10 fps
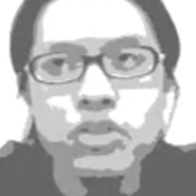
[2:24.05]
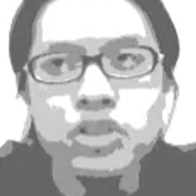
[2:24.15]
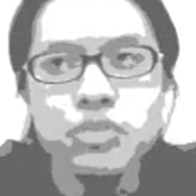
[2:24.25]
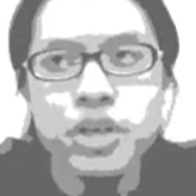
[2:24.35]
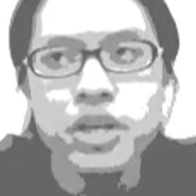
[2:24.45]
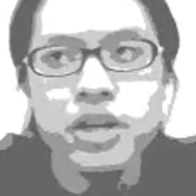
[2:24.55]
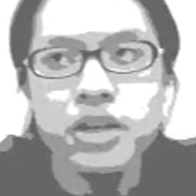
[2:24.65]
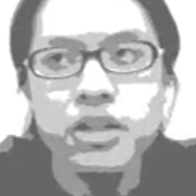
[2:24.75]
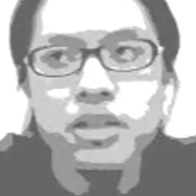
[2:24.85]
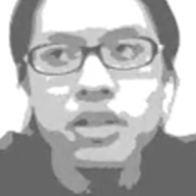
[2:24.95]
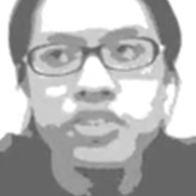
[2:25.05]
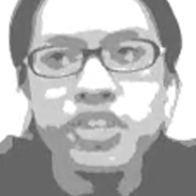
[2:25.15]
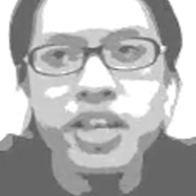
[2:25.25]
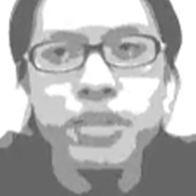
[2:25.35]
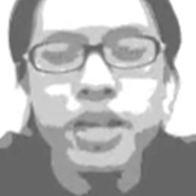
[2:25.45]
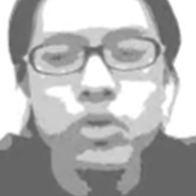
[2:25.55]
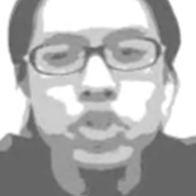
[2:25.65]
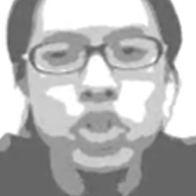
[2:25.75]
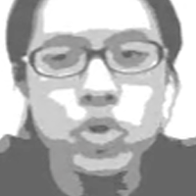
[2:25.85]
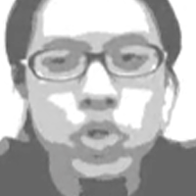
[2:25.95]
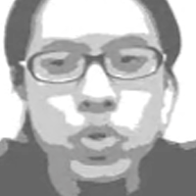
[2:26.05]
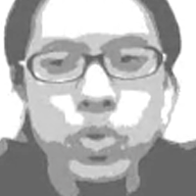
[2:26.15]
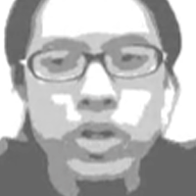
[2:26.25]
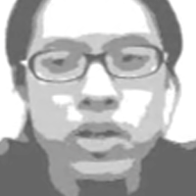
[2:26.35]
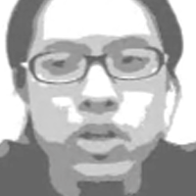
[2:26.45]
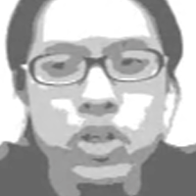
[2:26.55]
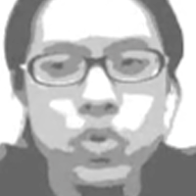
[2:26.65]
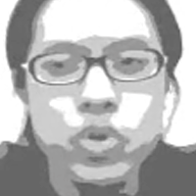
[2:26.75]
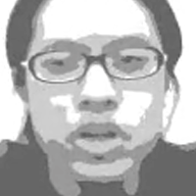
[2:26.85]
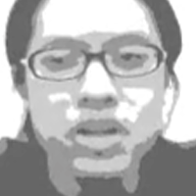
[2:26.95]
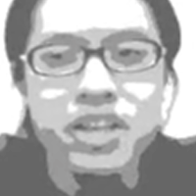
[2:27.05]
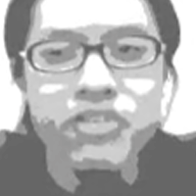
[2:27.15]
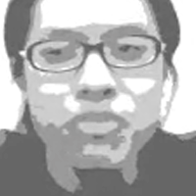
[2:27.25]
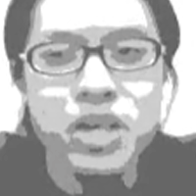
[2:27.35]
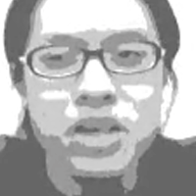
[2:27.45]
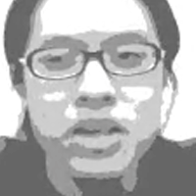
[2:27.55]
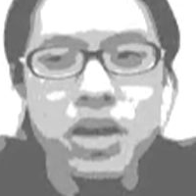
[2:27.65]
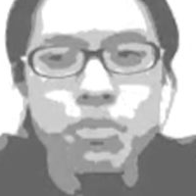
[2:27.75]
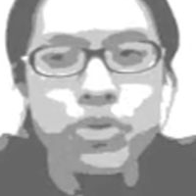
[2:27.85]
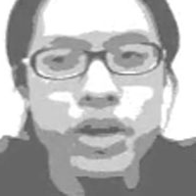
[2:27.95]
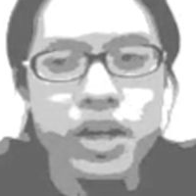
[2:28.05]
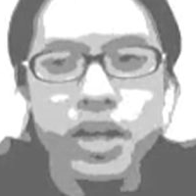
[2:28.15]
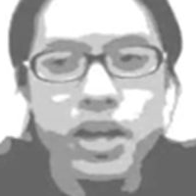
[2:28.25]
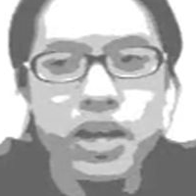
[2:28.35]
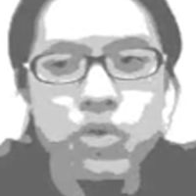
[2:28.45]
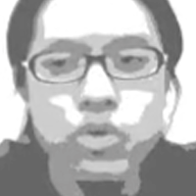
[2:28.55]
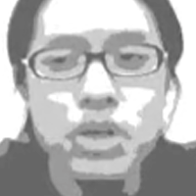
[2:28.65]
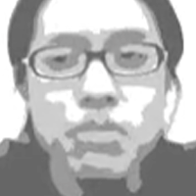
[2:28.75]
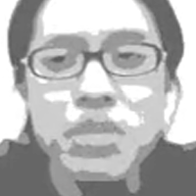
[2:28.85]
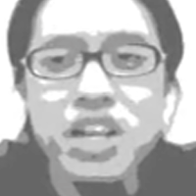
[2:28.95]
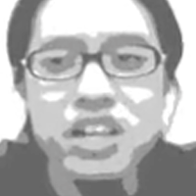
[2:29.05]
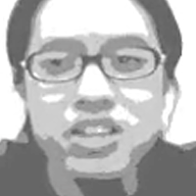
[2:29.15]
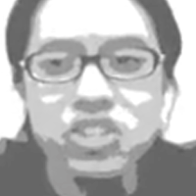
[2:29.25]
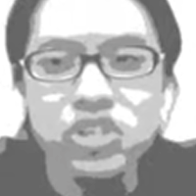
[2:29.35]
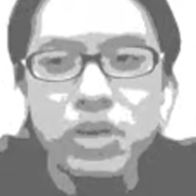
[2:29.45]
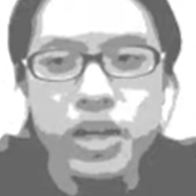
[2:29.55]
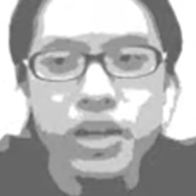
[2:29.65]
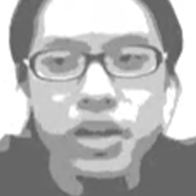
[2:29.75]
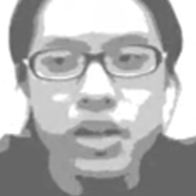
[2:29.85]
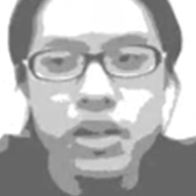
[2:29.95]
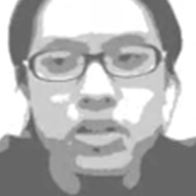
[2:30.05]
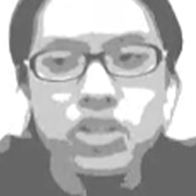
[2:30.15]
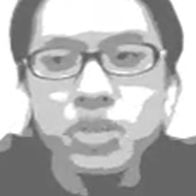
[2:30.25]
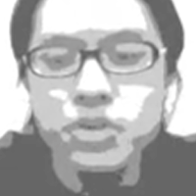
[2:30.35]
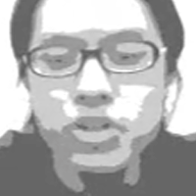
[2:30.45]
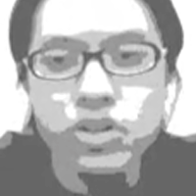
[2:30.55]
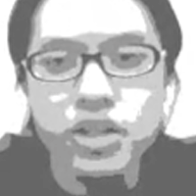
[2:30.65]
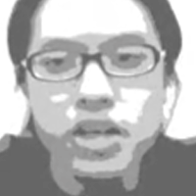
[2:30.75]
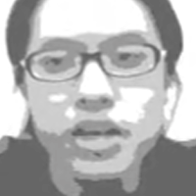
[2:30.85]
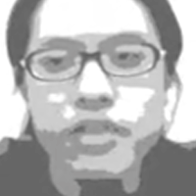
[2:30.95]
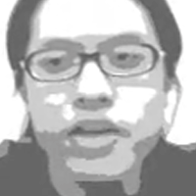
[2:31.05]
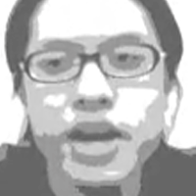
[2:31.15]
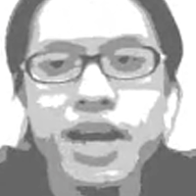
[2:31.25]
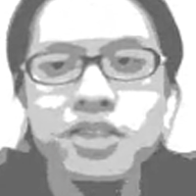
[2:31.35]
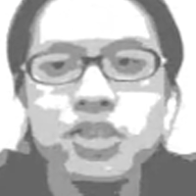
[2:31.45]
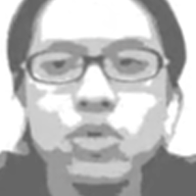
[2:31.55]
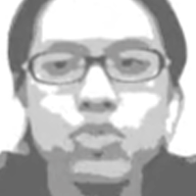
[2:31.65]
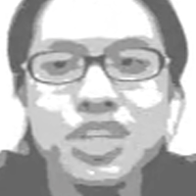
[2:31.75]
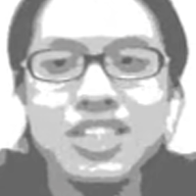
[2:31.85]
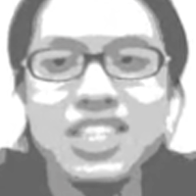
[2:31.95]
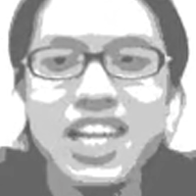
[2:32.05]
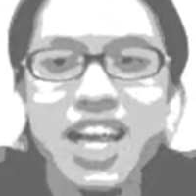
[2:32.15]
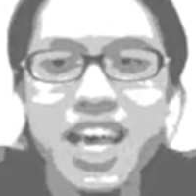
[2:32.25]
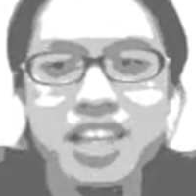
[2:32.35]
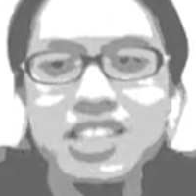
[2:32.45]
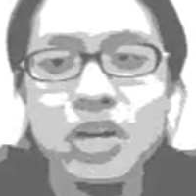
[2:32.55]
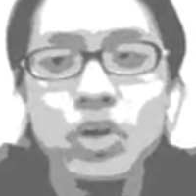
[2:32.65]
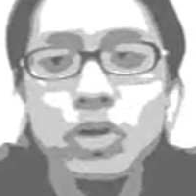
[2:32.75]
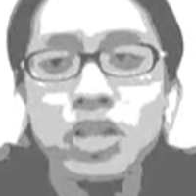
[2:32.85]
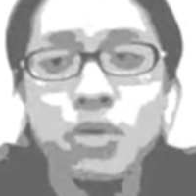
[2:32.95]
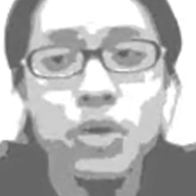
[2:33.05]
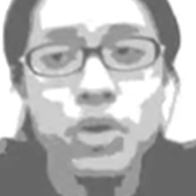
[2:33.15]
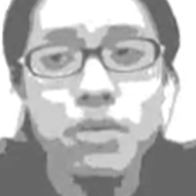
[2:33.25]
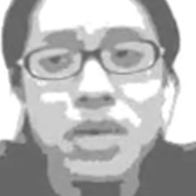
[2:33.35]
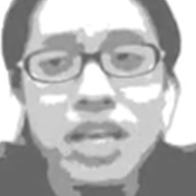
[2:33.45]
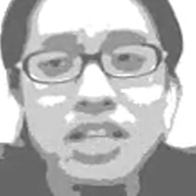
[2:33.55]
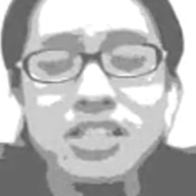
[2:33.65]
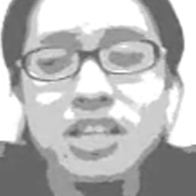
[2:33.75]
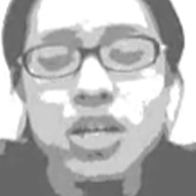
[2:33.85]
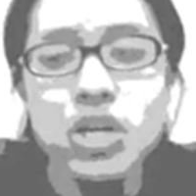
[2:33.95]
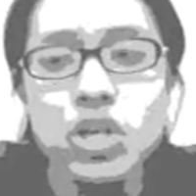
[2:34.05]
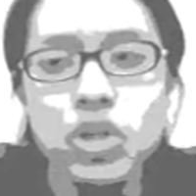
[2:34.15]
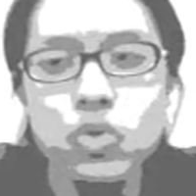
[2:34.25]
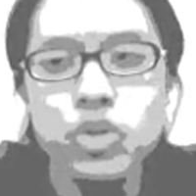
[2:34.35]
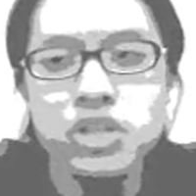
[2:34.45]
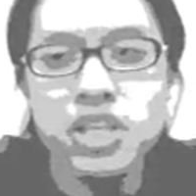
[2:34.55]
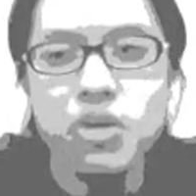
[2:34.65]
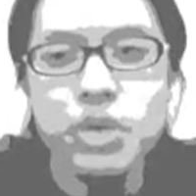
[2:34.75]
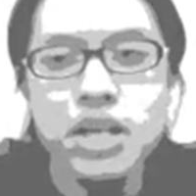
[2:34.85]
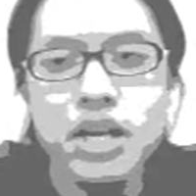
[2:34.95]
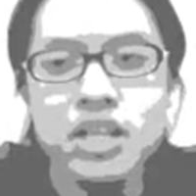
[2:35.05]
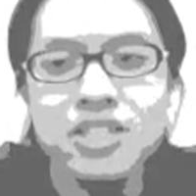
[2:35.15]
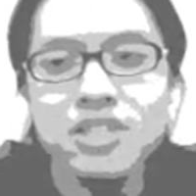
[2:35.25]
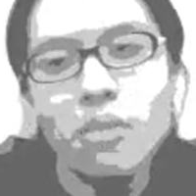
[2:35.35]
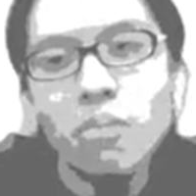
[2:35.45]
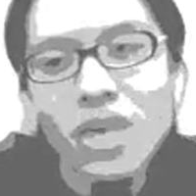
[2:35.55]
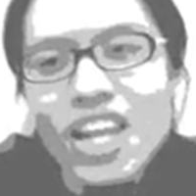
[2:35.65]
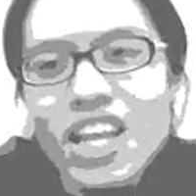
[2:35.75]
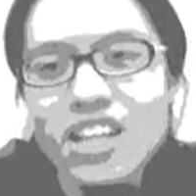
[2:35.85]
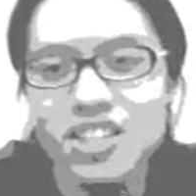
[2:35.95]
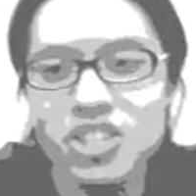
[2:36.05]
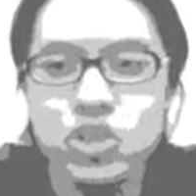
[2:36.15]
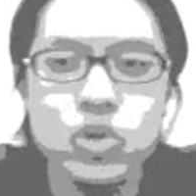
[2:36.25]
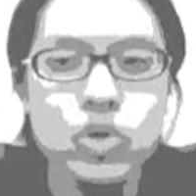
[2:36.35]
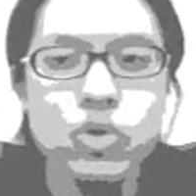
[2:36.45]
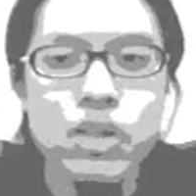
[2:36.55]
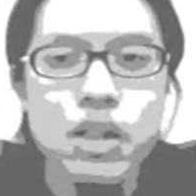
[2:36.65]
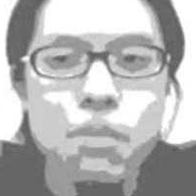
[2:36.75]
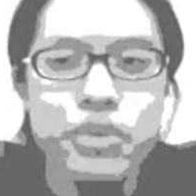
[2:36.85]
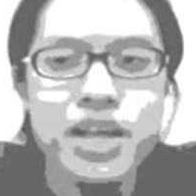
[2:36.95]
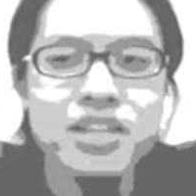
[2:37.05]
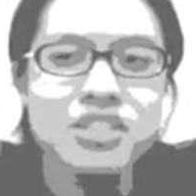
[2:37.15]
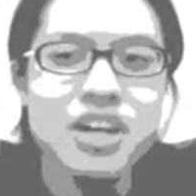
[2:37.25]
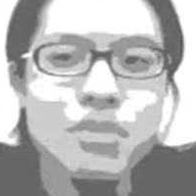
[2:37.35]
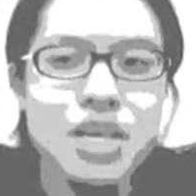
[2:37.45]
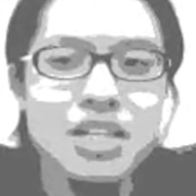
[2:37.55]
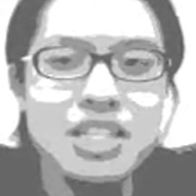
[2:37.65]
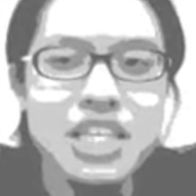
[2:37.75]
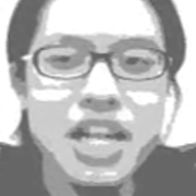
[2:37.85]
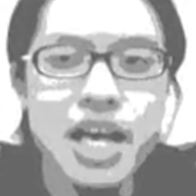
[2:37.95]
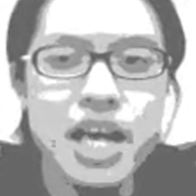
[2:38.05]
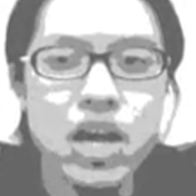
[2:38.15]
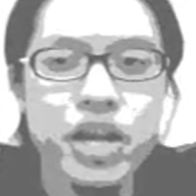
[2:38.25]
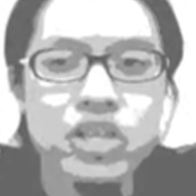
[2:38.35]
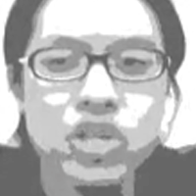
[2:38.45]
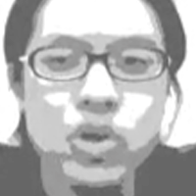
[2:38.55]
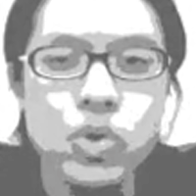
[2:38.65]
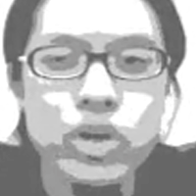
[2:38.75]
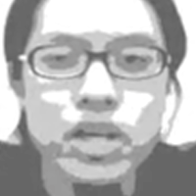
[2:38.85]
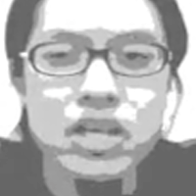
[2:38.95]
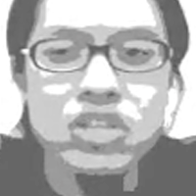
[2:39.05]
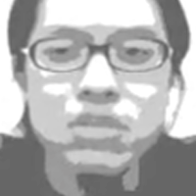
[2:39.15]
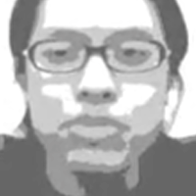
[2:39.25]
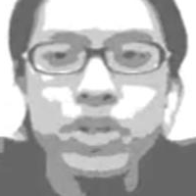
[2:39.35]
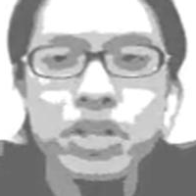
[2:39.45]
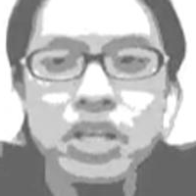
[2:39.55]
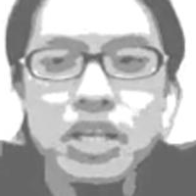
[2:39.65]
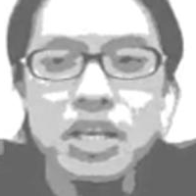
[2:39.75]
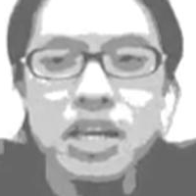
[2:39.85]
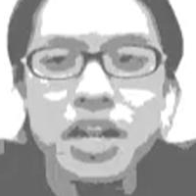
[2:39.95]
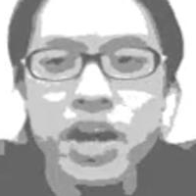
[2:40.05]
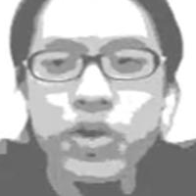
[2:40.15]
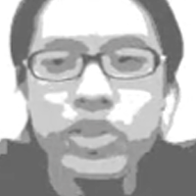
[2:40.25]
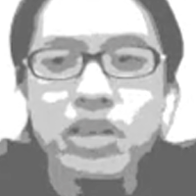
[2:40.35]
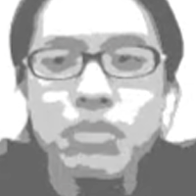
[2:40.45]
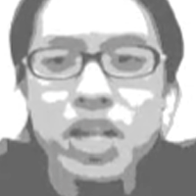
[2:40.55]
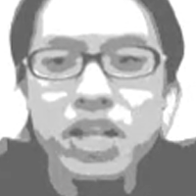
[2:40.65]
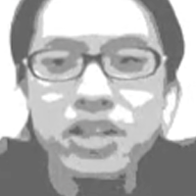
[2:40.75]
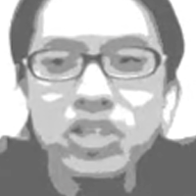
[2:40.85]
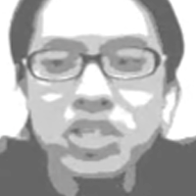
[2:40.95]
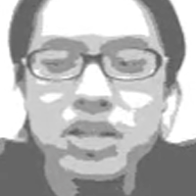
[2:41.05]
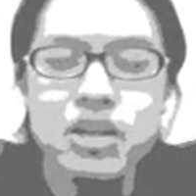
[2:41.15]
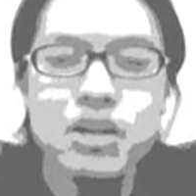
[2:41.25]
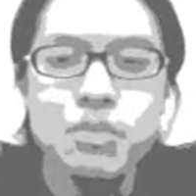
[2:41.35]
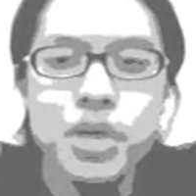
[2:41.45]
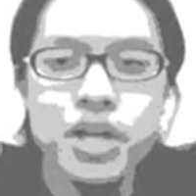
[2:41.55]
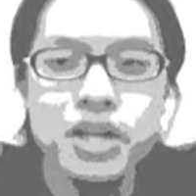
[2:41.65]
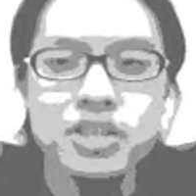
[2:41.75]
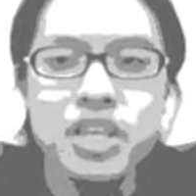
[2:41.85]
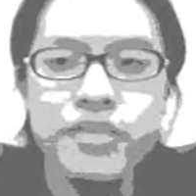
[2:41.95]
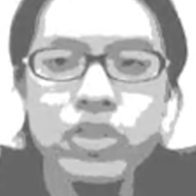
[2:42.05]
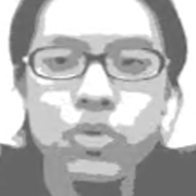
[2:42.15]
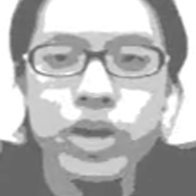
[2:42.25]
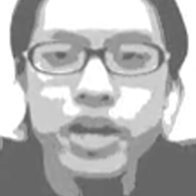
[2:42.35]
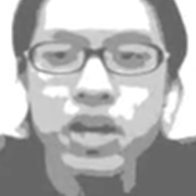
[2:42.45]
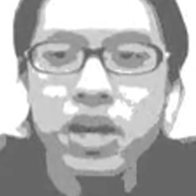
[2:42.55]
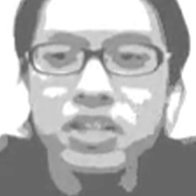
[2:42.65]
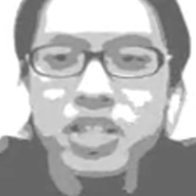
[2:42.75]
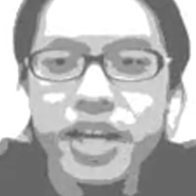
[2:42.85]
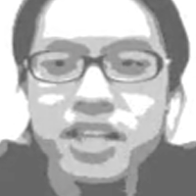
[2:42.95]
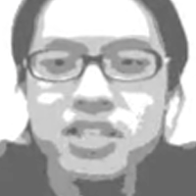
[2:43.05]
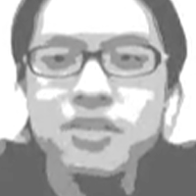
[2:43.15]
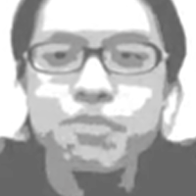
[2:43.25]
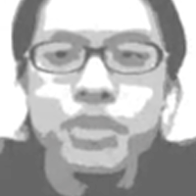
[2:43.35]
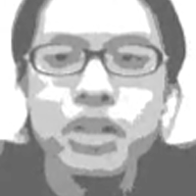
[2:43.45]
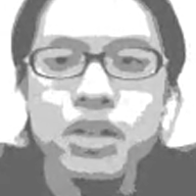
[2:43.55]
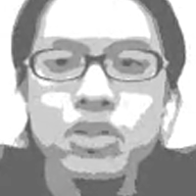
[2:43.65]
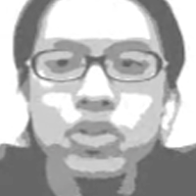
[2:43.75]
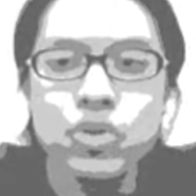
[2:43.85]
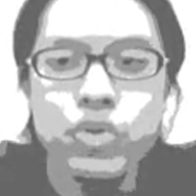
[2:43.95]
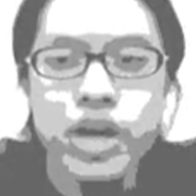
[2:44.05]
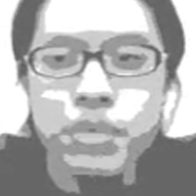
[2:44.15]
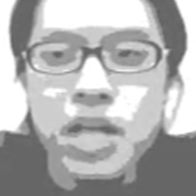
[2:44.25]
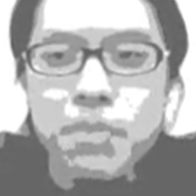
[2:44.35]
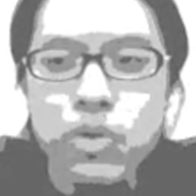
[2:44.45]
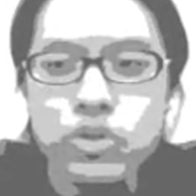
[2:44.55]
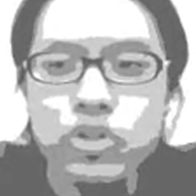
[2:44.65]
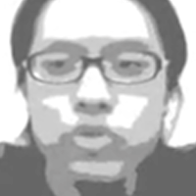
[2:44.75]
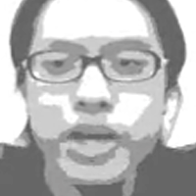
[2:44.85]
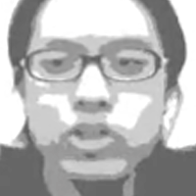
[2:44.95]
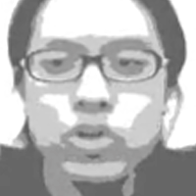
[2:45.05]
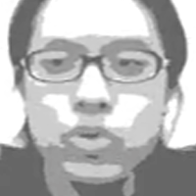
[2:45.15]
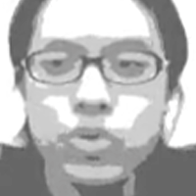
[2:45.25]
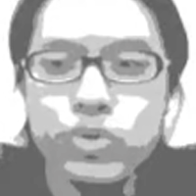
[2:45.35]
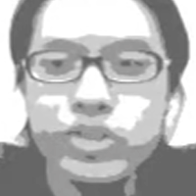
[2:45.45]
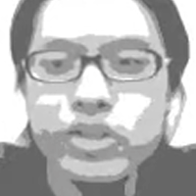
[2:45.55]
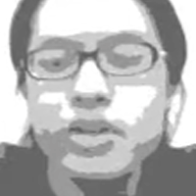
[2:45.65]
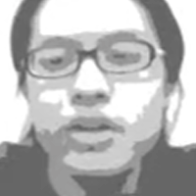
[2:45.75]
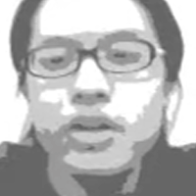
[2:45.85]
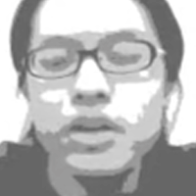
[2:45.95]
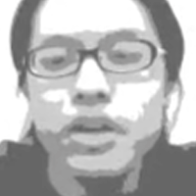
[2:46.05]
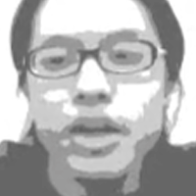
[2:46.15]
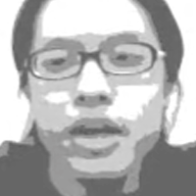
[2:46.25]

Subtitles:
If I don't speak the same language you do, you can give me a book and it would be meaningless to me. Similarly, if I asked you to read DNA and tell me what it means, you would tell me it's meaningless to you. But that does not mean DNA on its own is completely inherently meaningless, because given the right context, to the right people, to the right tools,